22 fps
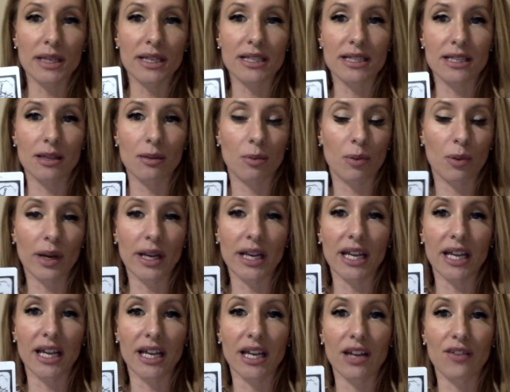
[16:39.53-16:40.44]

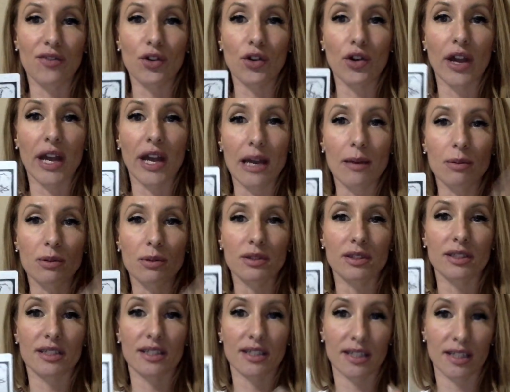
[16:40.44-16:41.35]
disappointed if you're able
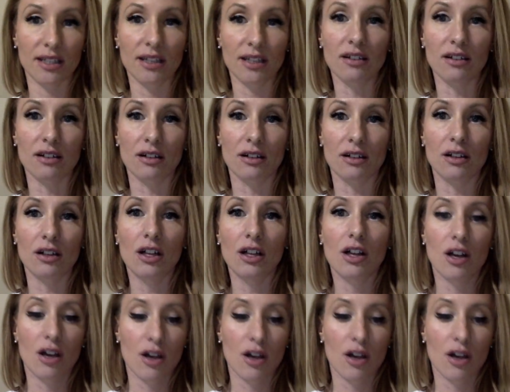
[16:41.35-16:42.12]
to heal